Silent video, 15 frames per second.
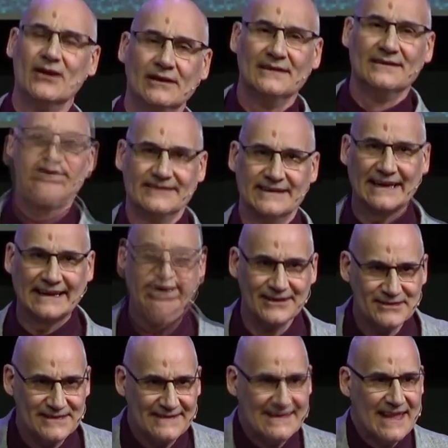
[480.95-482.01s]

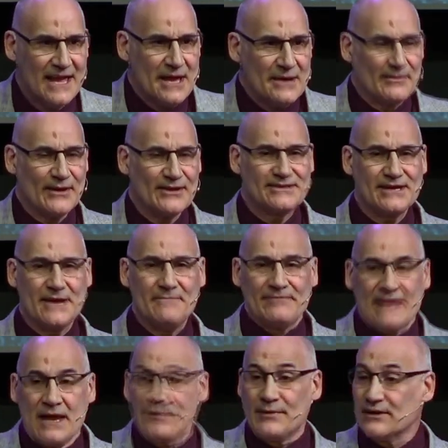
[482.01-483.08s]
needless. But
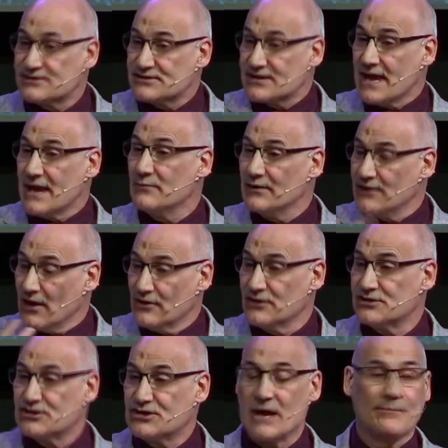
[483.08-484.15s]
same with on a
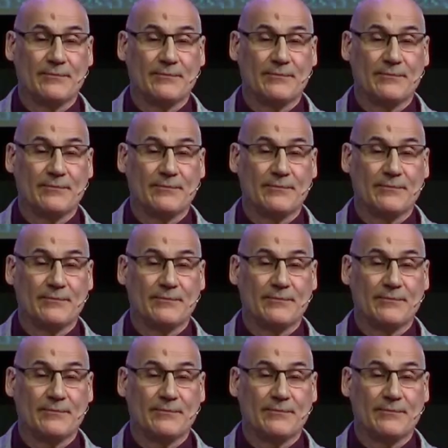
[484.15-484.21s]
ship.